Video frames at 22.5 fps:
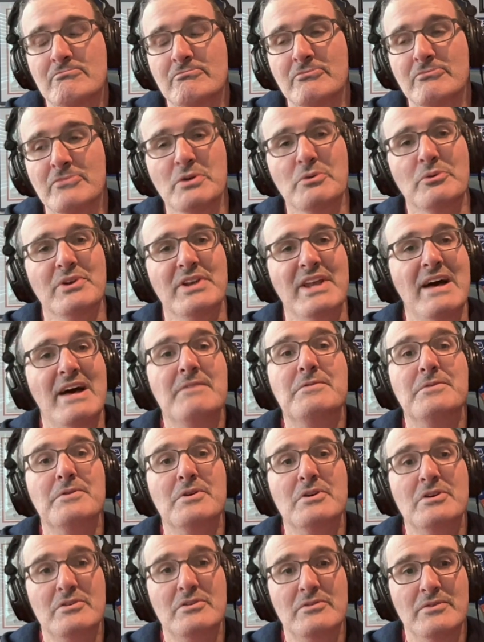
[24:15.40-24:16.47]
we will
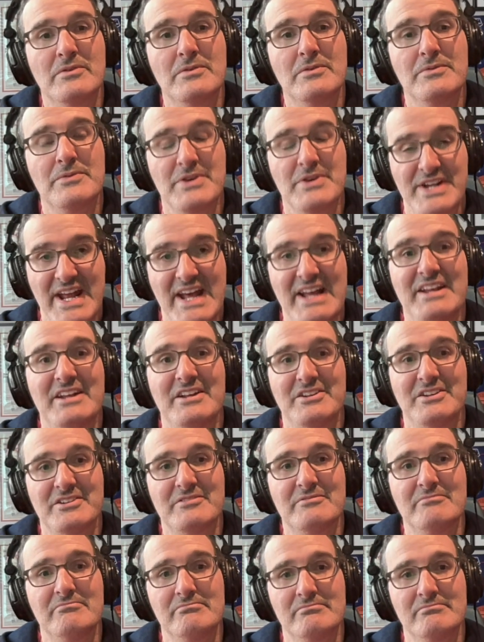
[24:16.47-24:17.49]
never forget it.